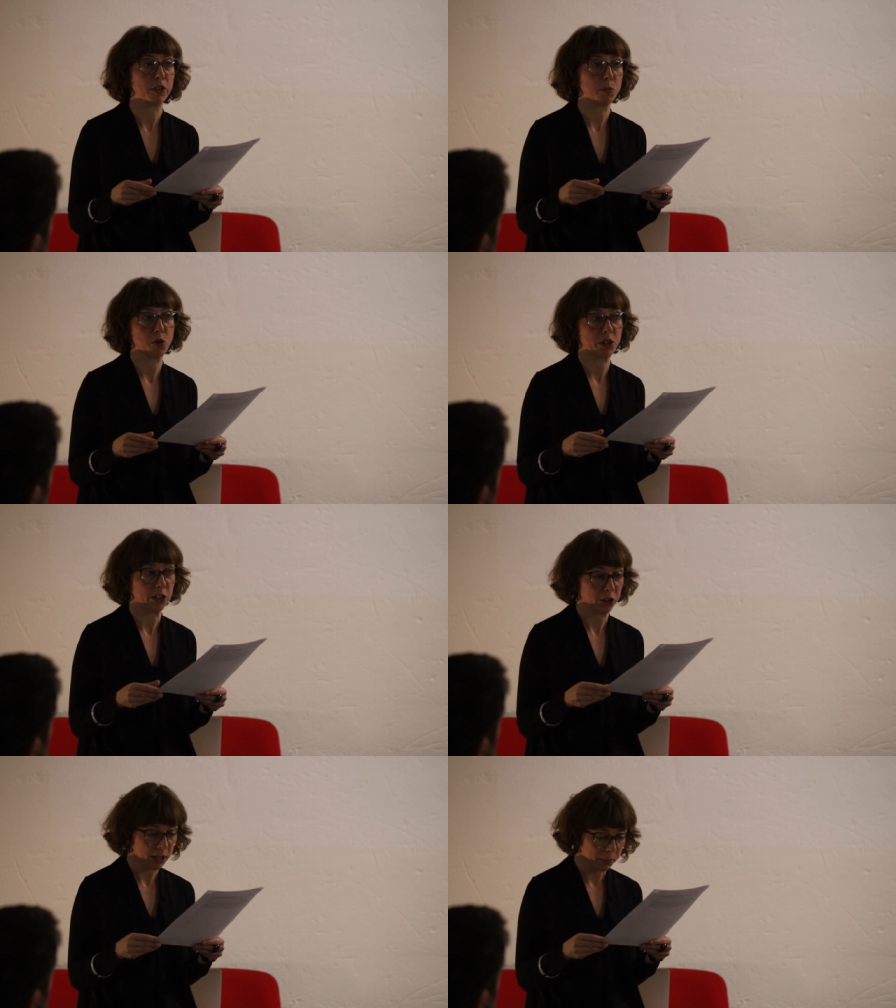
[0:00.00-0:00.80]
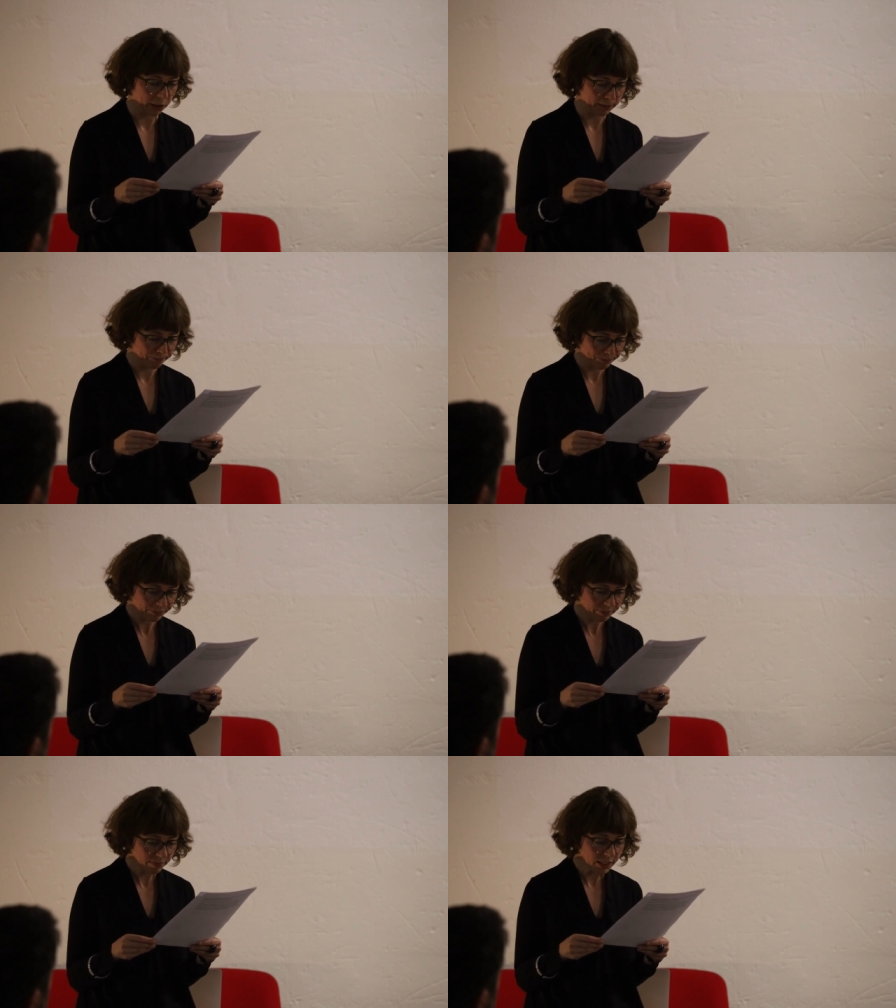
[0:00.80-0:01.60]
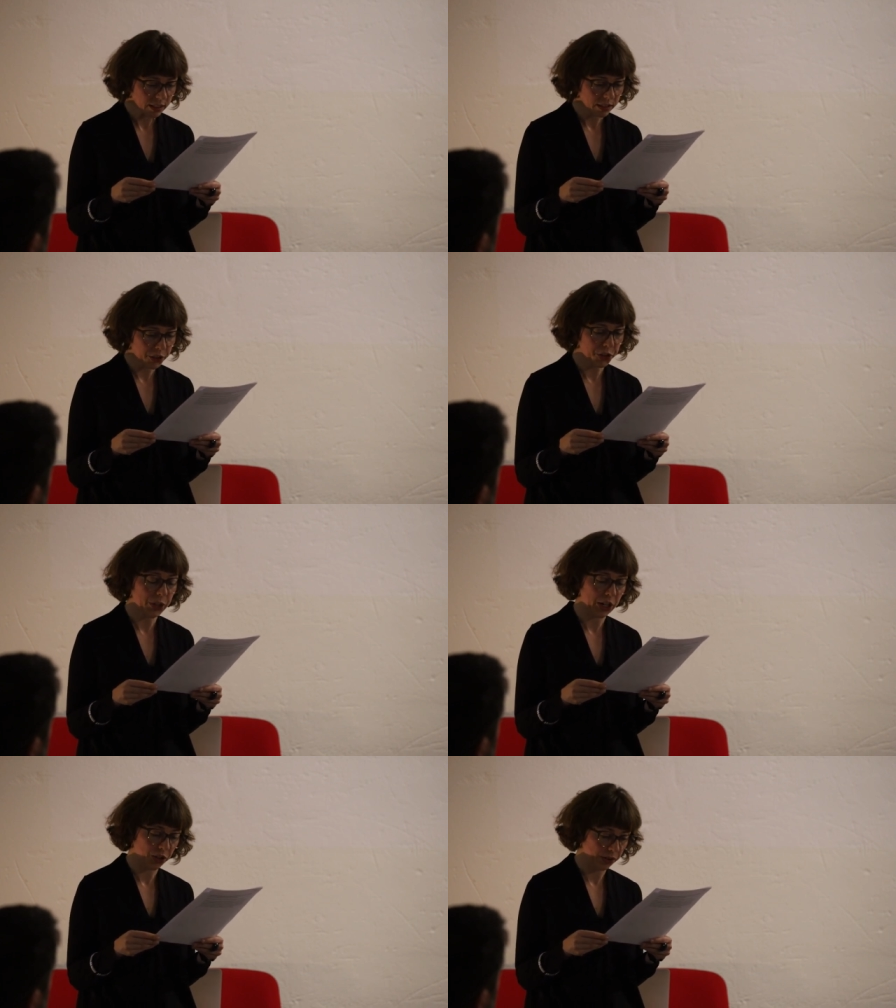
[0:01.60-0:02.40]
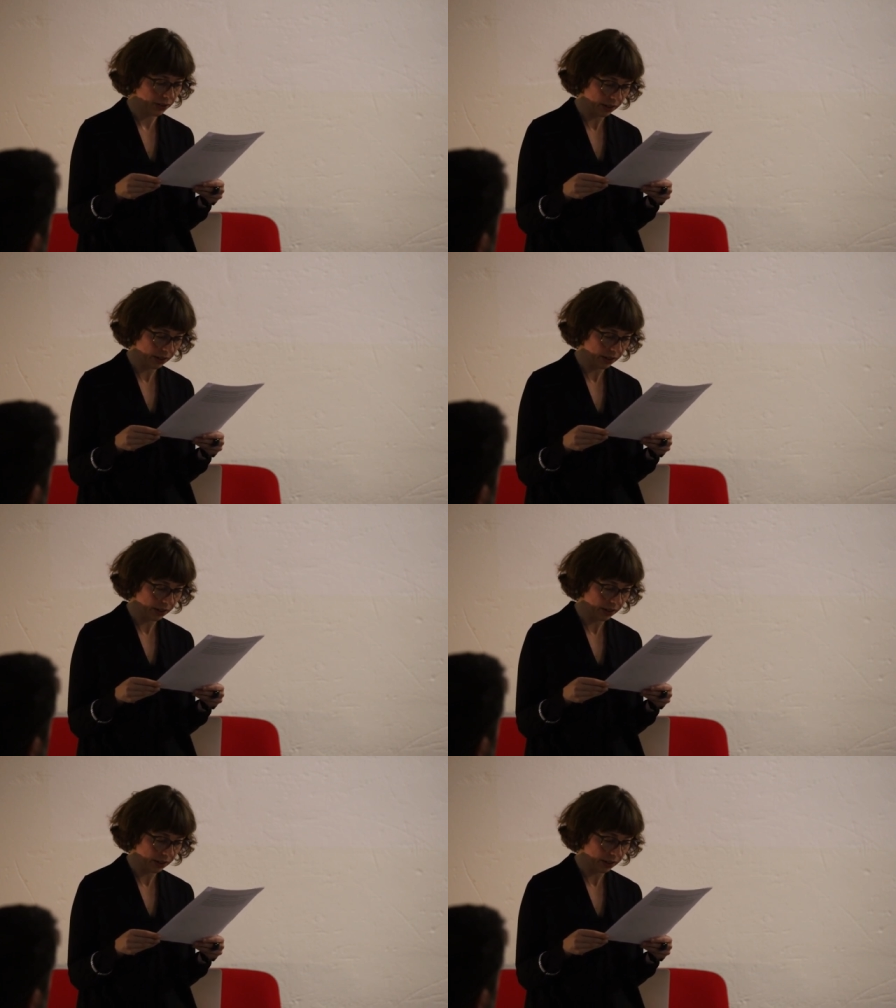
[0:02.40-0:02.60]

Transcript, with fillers: even more neoliberal. The educational